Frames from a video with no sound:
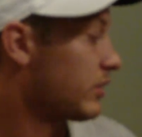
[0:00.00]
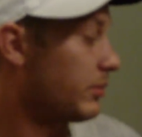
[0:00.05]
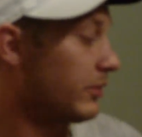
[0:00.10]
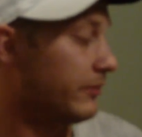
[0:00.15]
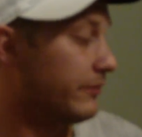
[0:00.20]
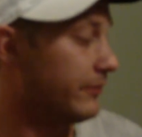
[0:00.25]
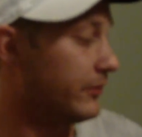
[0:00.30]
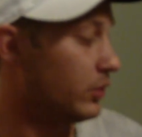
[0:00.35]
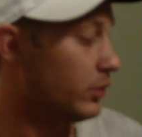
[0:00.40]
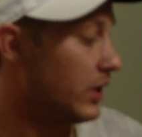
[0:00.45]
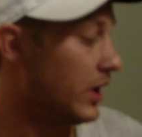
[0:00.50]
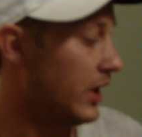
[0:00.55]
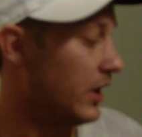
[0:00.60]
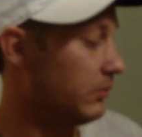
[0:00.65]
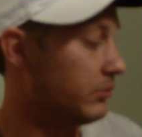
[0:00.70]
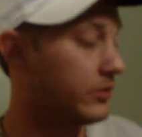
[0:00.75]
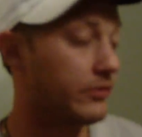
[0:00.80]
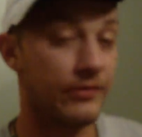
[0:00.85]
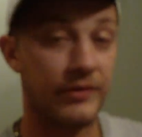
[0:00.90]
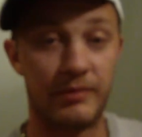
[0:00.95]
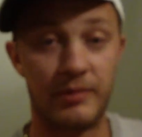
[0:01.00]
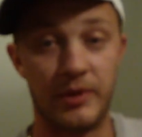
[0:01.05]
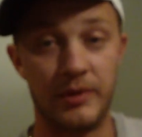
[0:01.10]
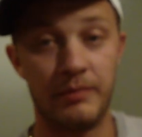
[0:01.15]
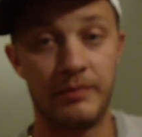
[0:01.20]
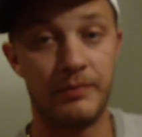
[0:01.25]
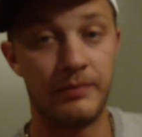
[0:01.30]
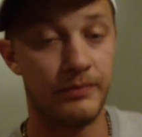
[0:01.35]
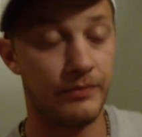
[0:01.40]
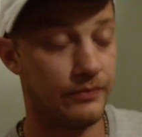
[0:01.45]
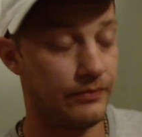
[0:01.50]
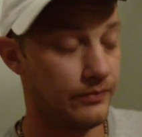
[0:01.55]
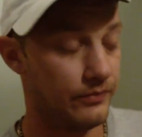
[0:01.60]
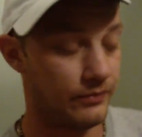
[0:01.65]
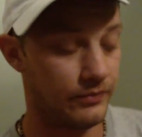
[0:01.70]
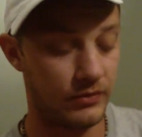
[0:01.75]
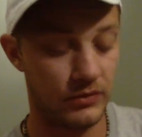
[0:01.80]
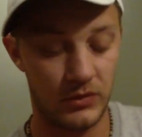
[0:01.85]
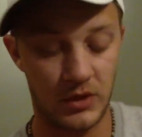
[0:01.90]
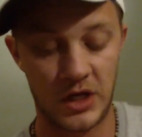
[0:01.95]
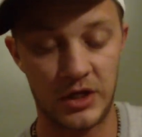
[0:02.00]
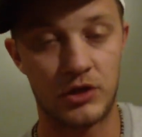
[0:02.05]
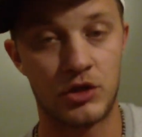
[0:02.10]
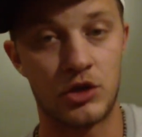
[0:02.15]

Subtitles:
up a few games from him. I